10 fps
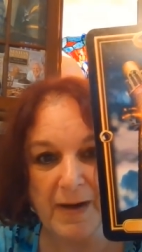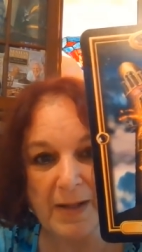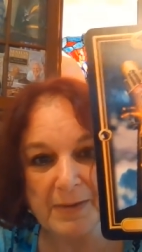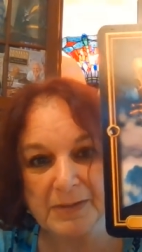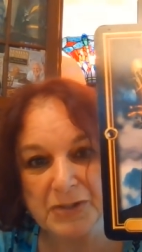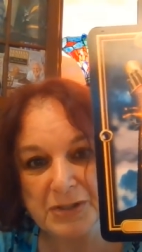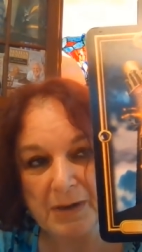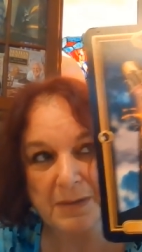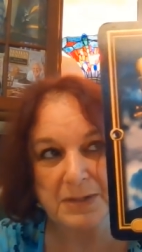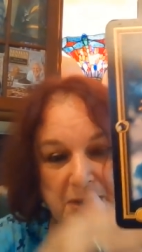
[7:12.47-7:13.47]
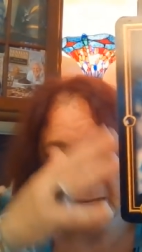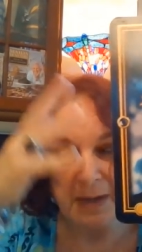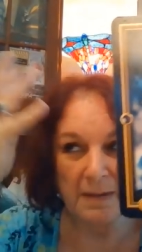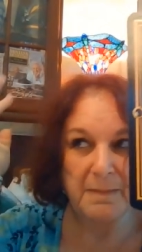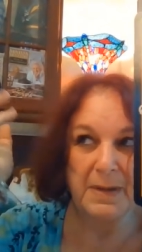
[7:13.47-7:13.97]
father, and she's always
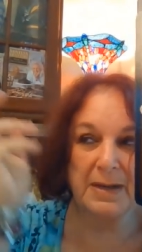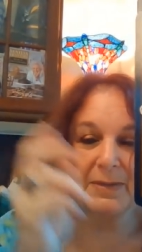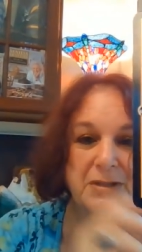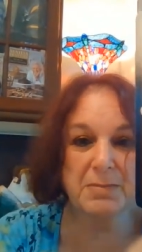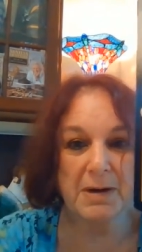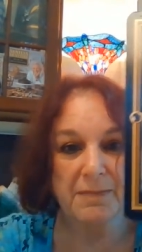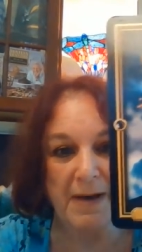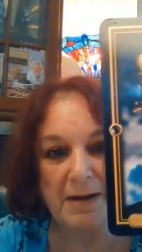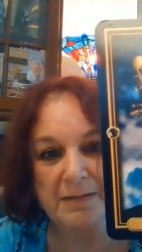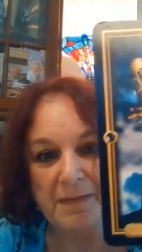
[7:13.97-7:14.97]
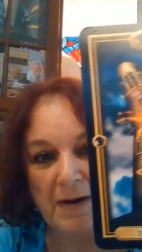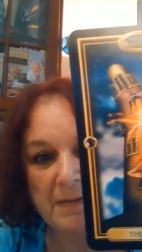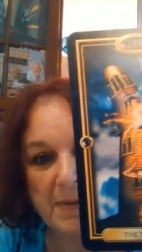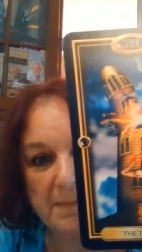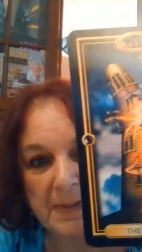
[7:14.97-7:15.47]
been in this rarefied
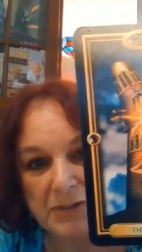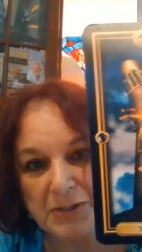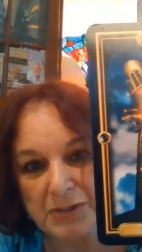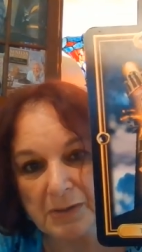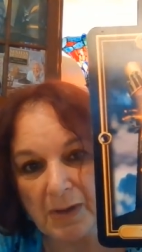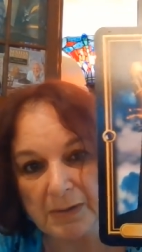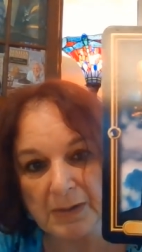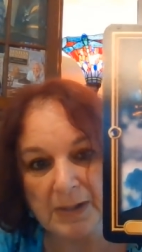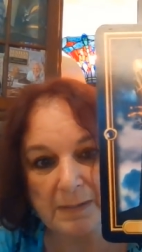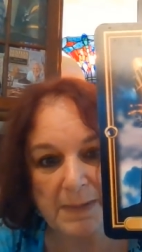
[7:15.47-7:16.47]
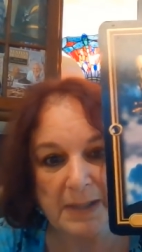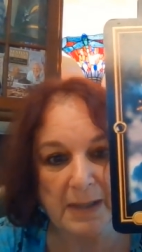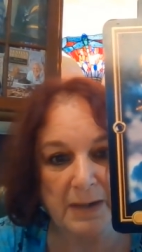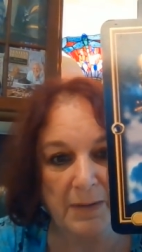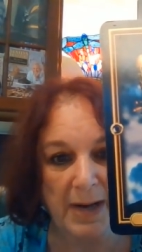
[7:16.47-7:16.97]
environment, but she's no longer going to be
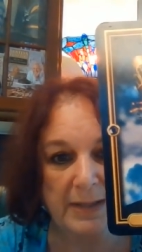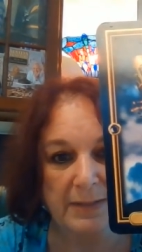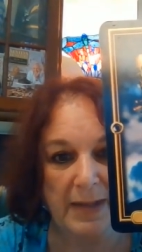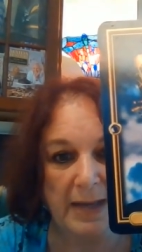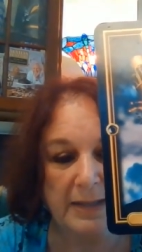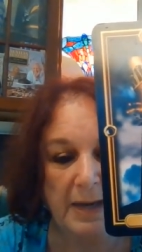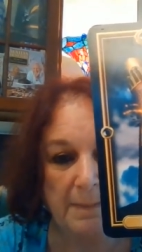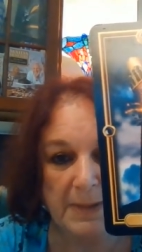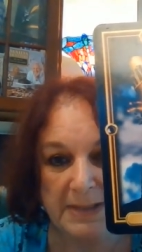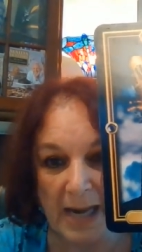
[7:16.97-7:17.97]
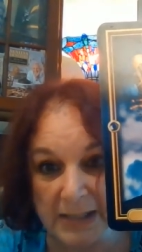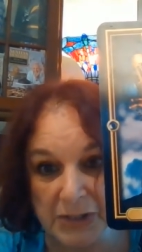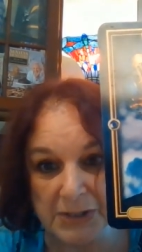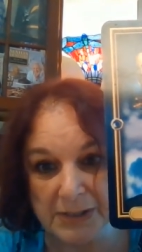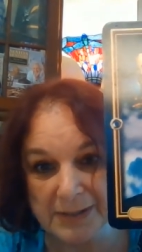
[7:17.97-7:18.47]
uh, granted that
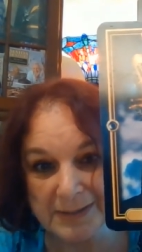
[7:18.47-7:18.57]
protection.